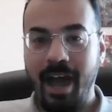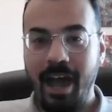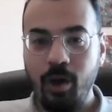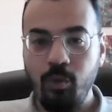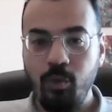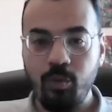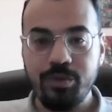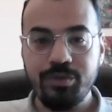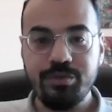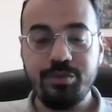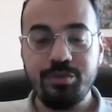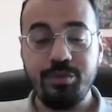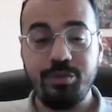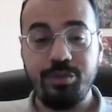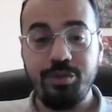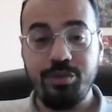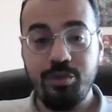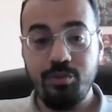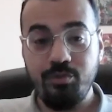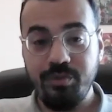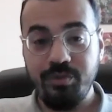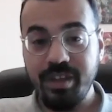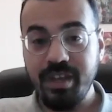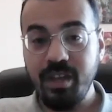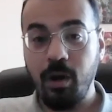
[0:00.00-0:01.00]
I went to
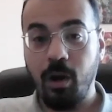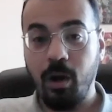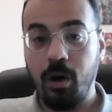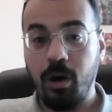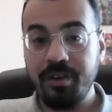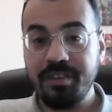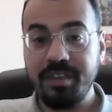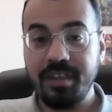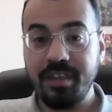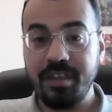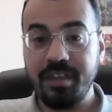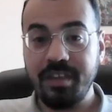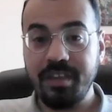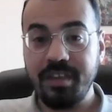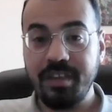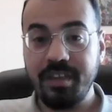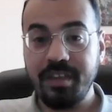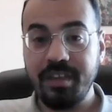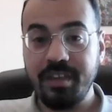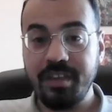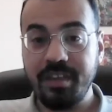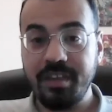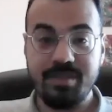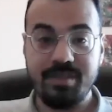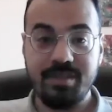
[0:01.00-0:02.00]
3 art
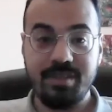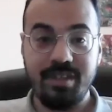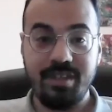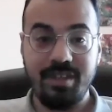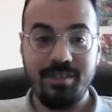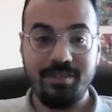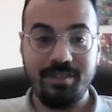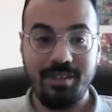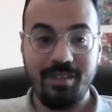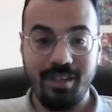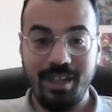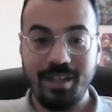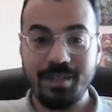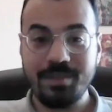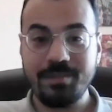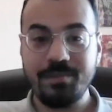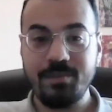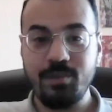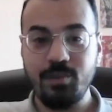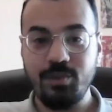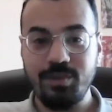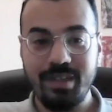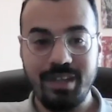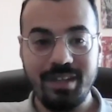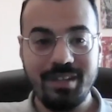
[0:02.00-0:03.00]
expeditions in the
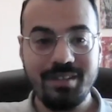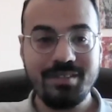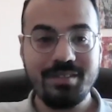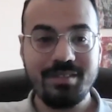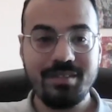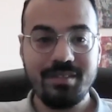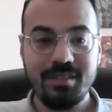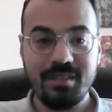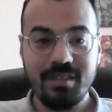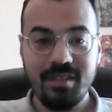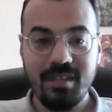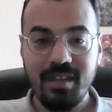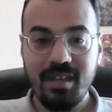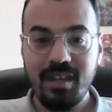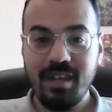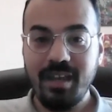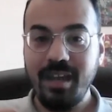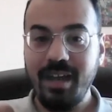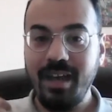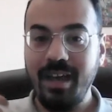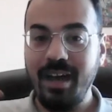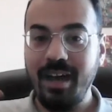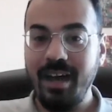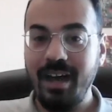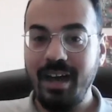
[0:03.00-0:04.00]
last few days.
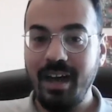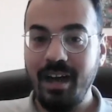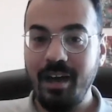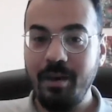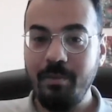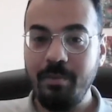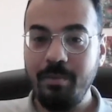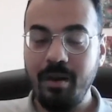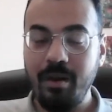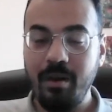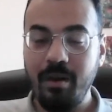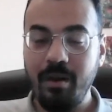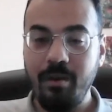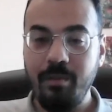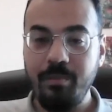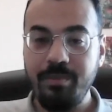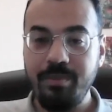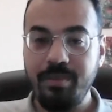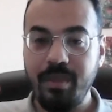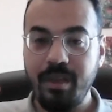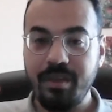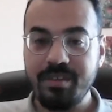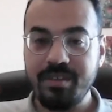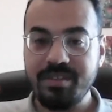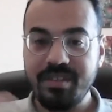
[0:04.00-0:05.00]

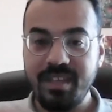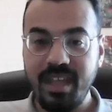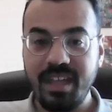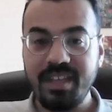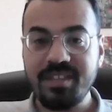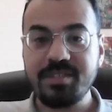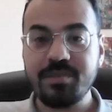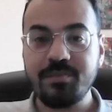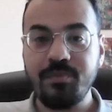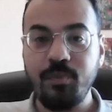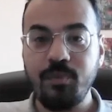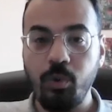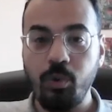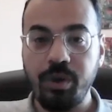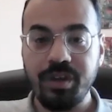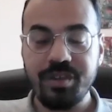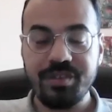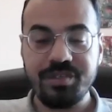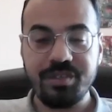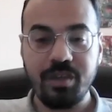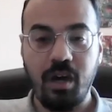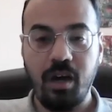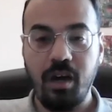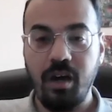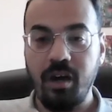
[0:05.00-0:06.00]
The states
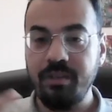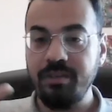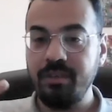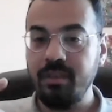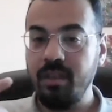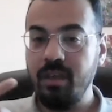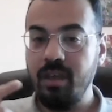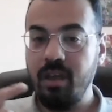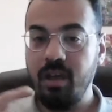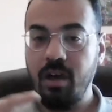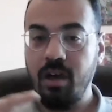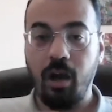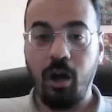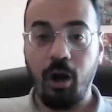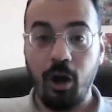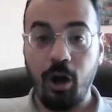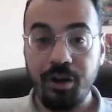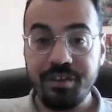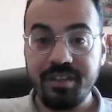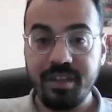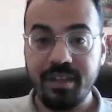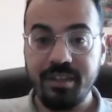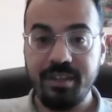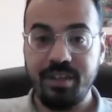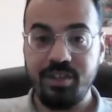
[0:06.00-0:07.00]
focus on
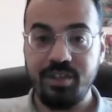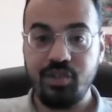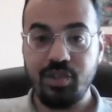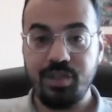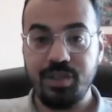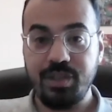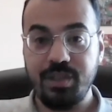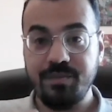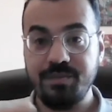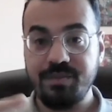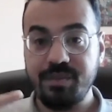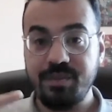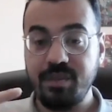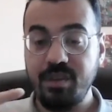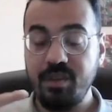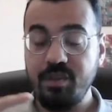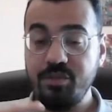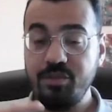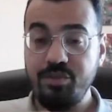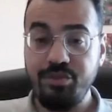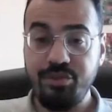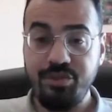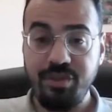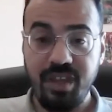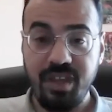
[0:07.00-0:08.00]
art initiatives,
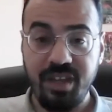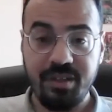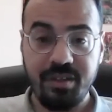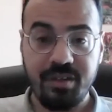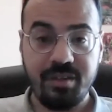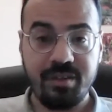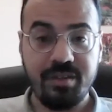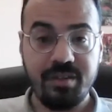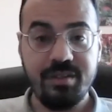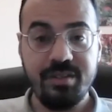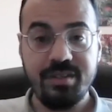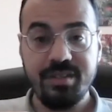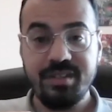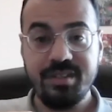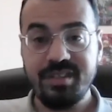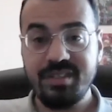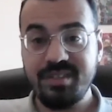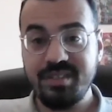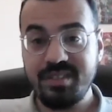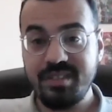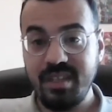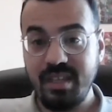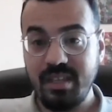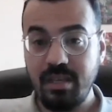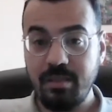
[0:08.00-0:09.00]
theater,
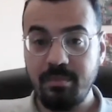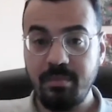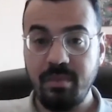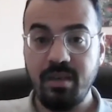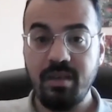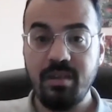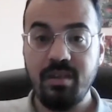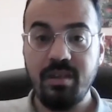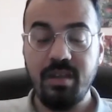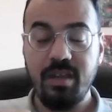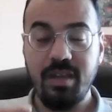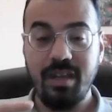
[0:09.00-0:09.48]
cinema,